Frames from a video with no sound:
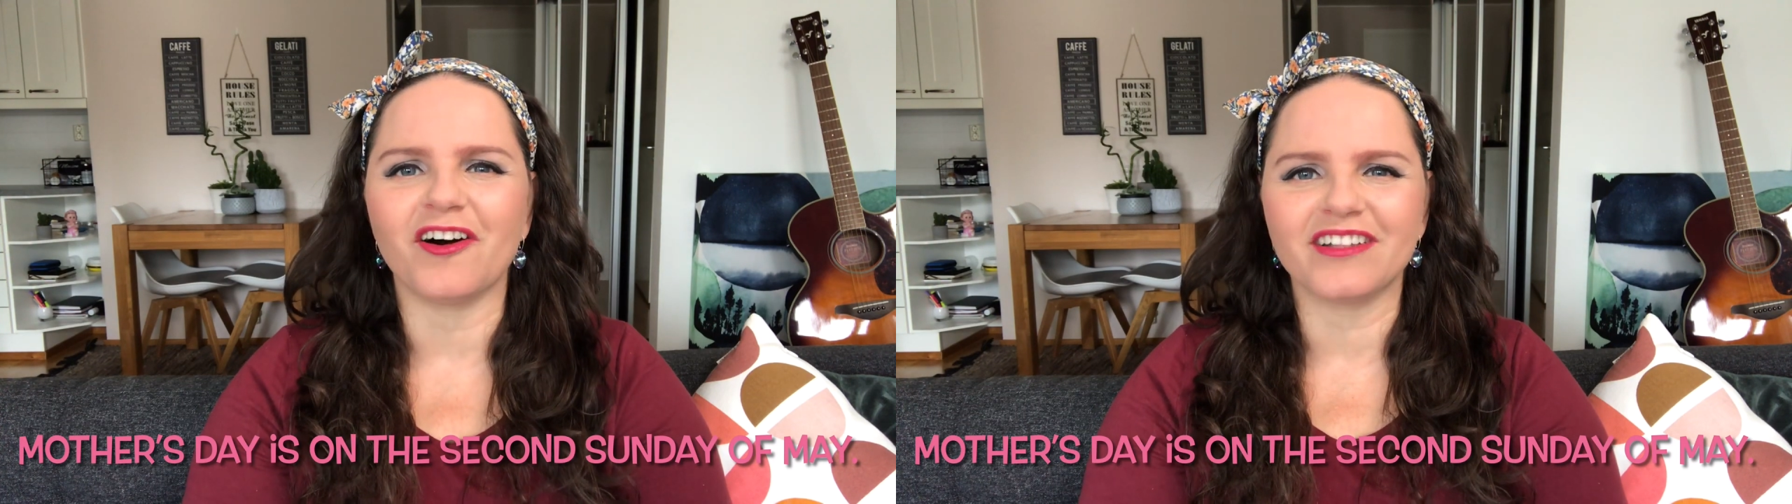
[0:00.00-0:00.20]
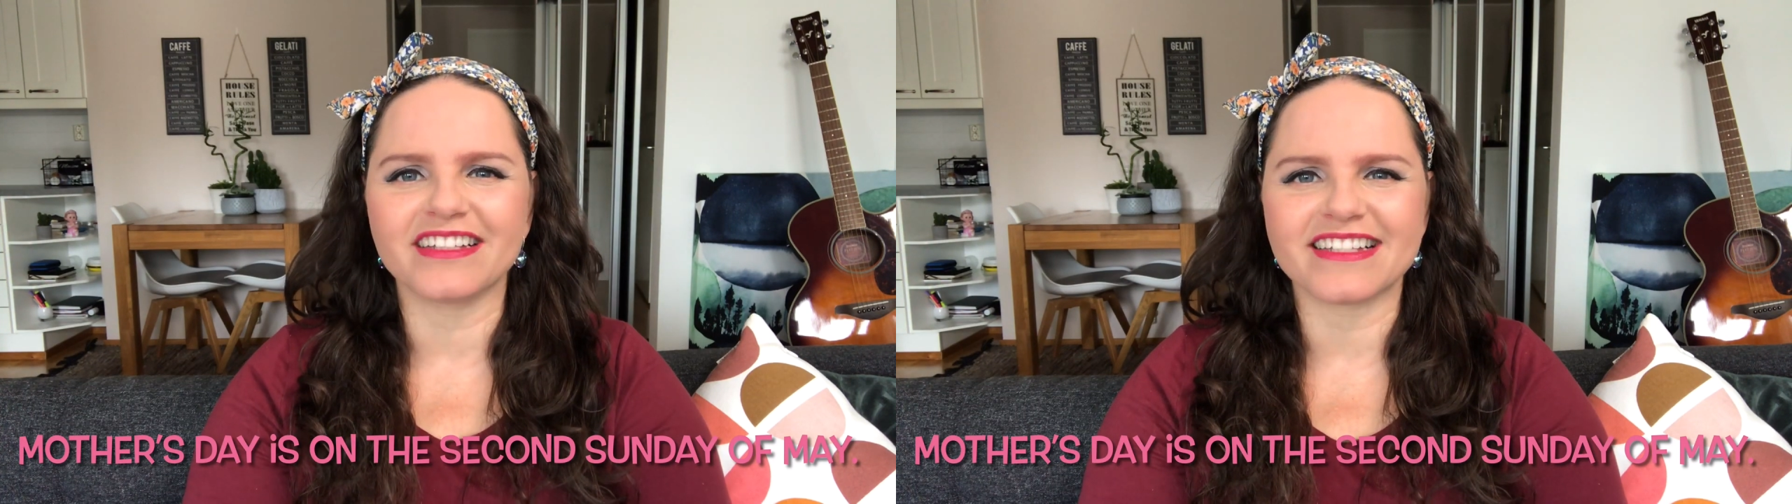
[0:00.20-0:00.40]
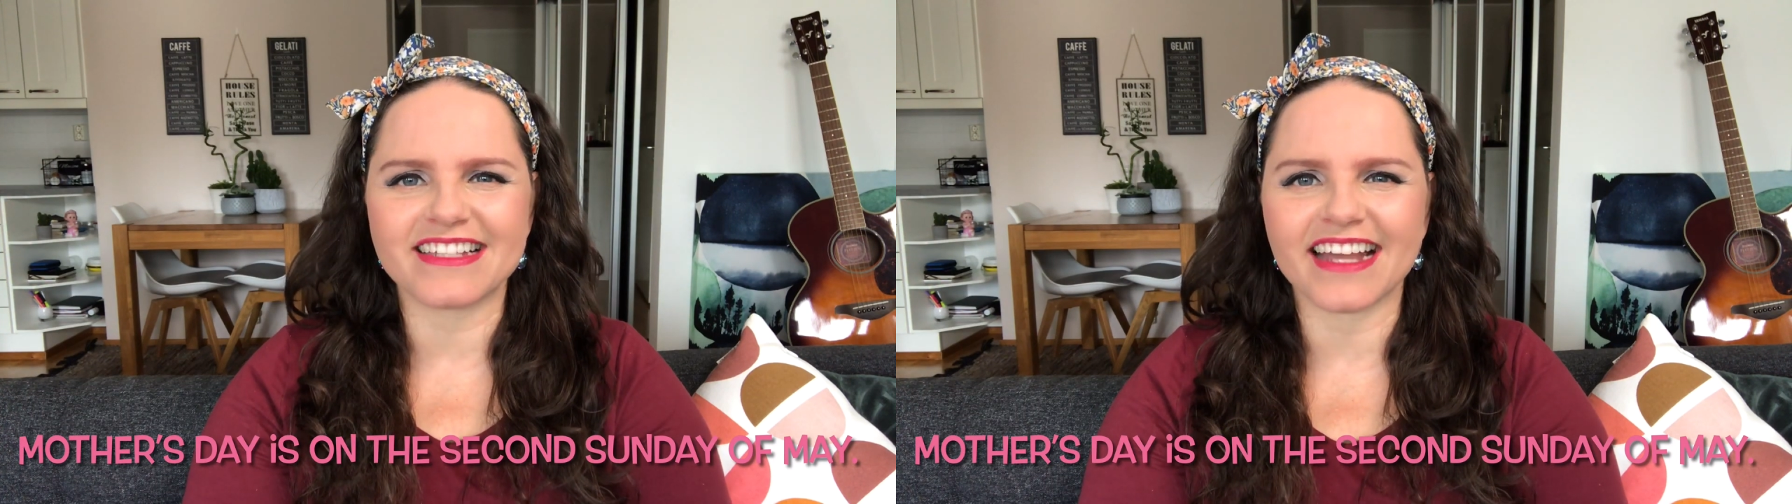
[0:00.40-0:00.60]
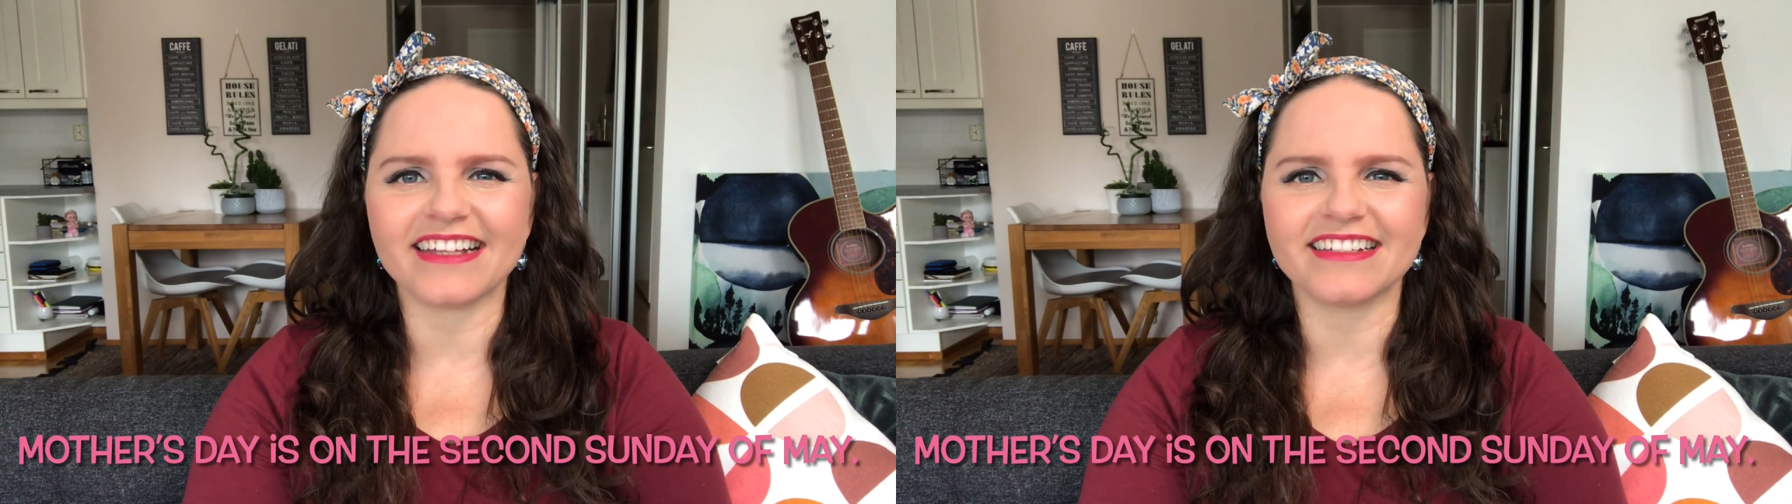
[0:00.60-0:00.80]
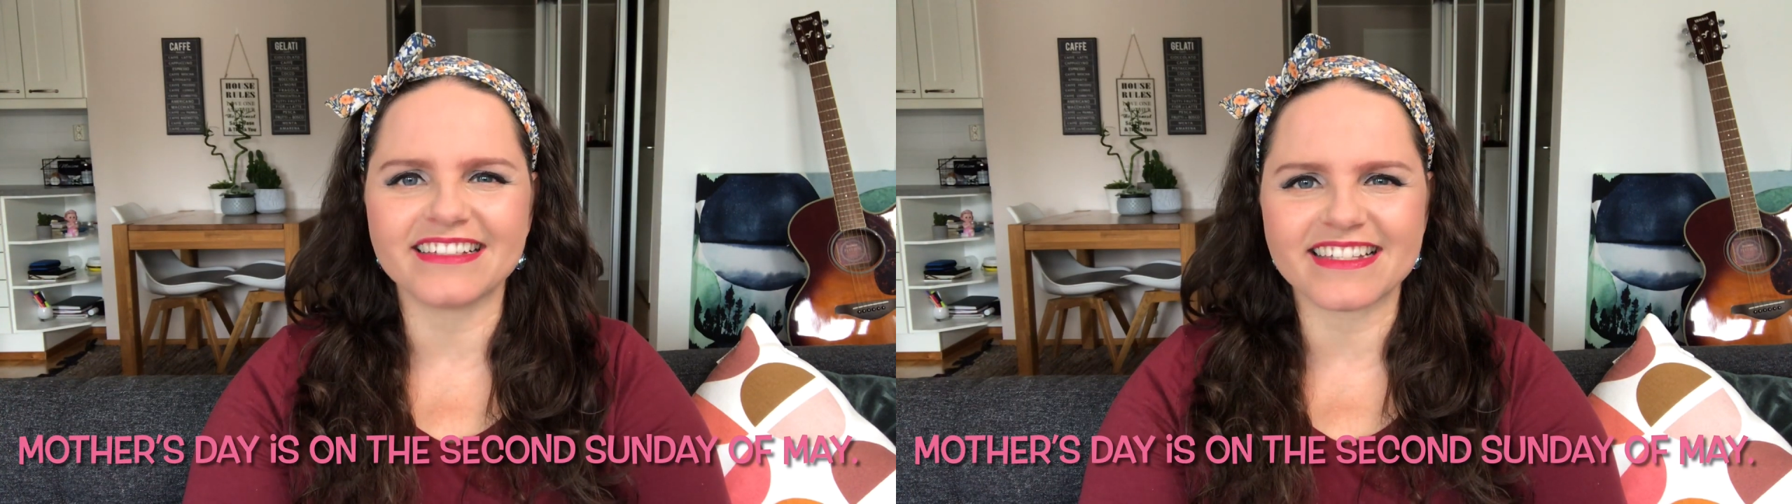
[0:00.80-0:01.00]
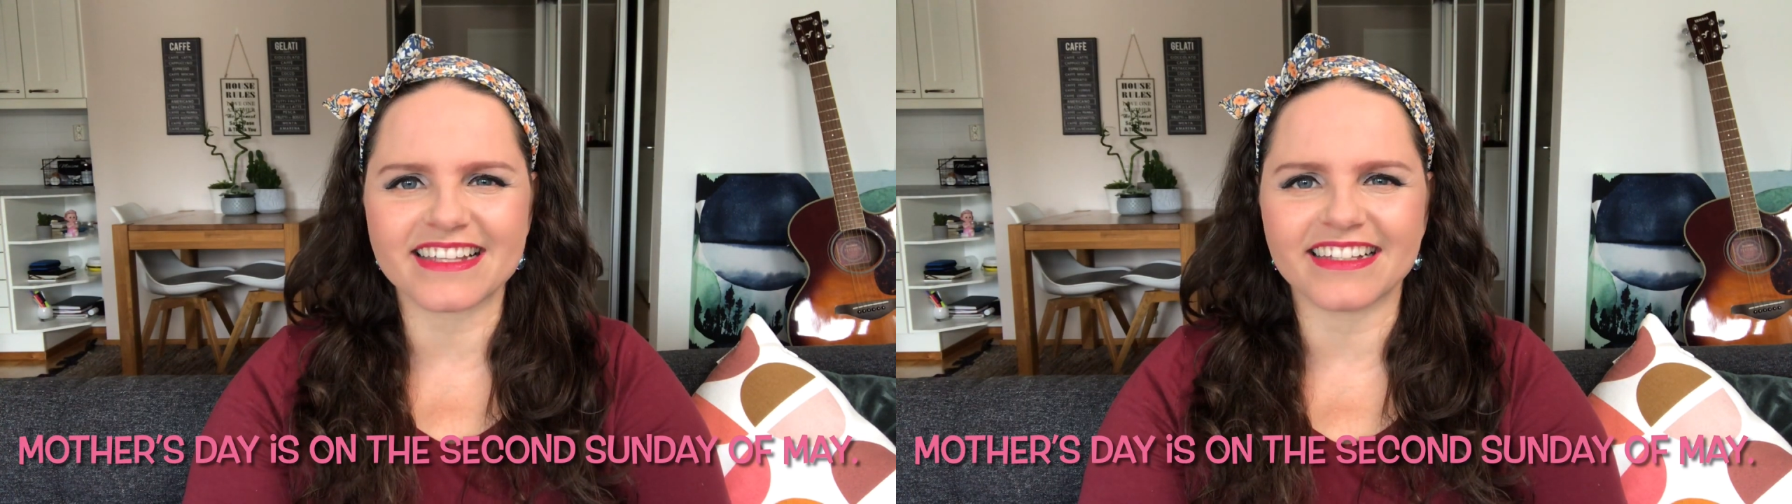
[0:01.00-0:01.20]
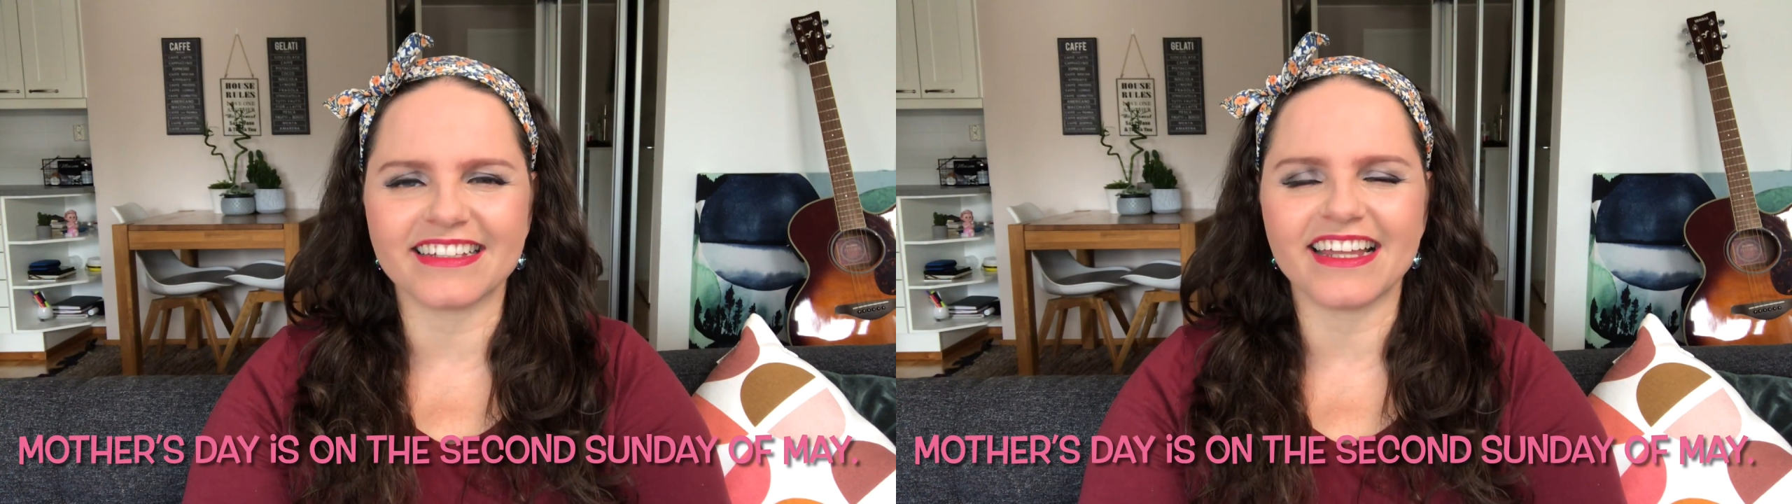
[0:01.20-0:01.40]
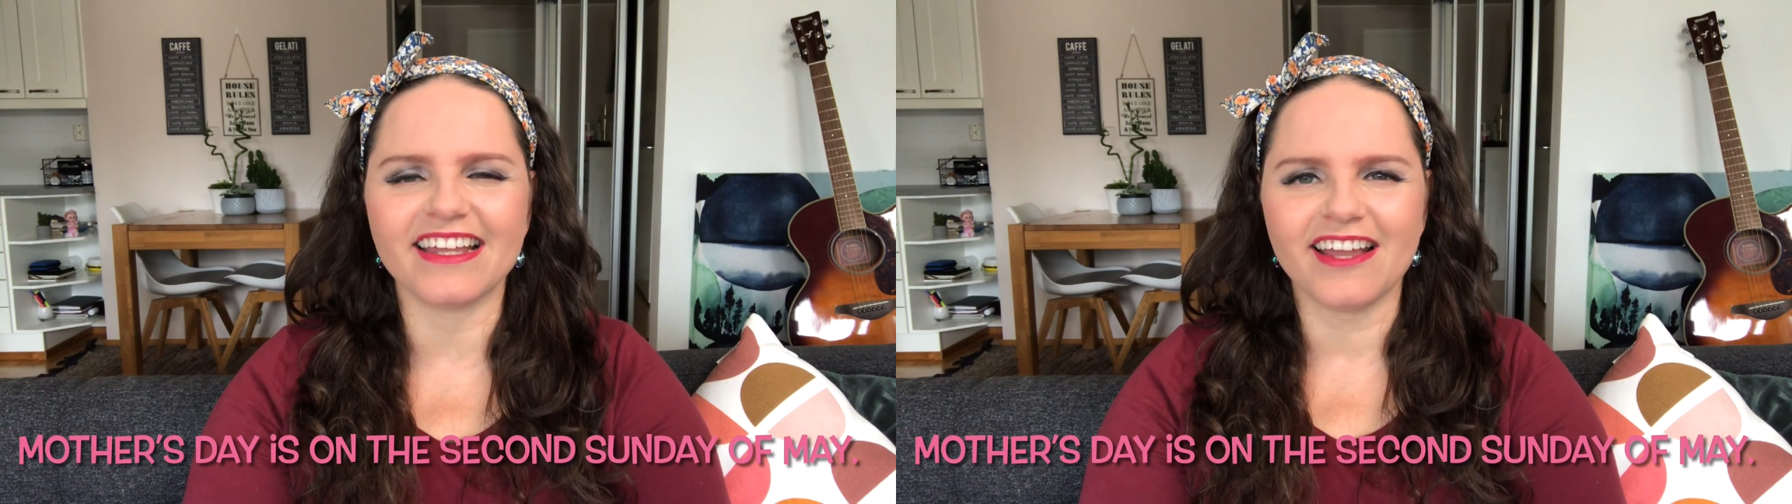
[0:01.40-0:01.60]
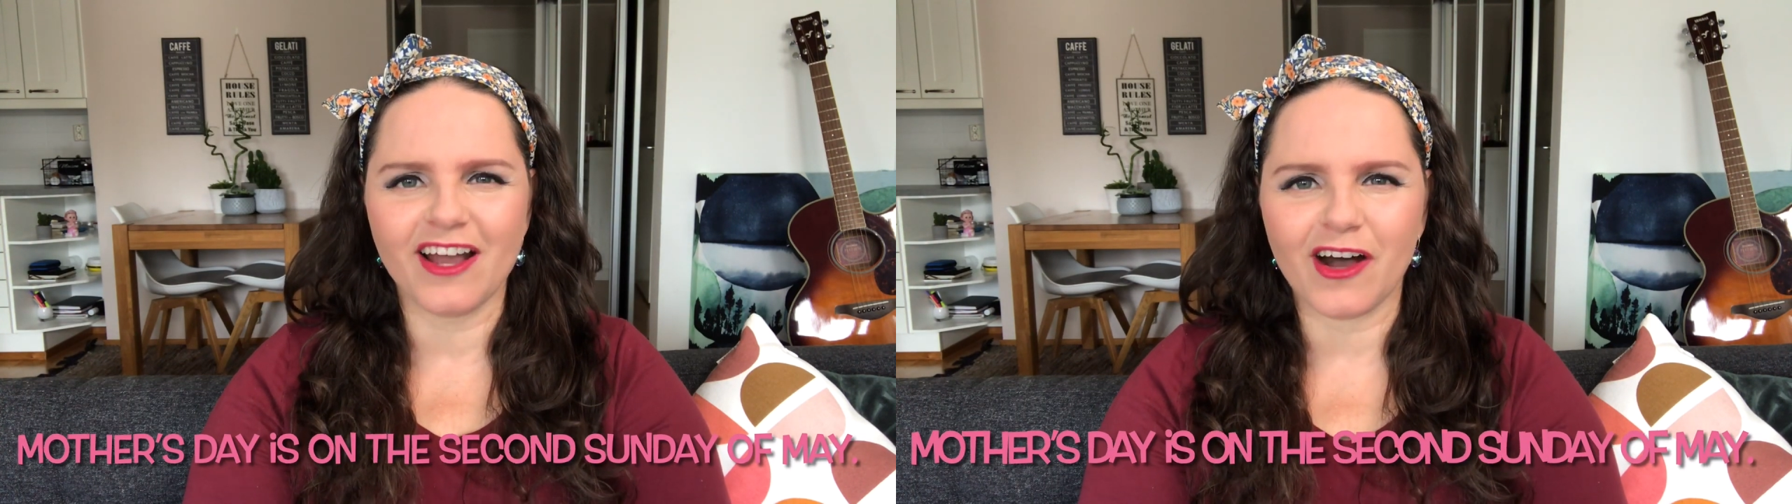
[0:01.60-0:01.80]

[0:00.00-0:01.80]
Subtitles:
On the second Sunday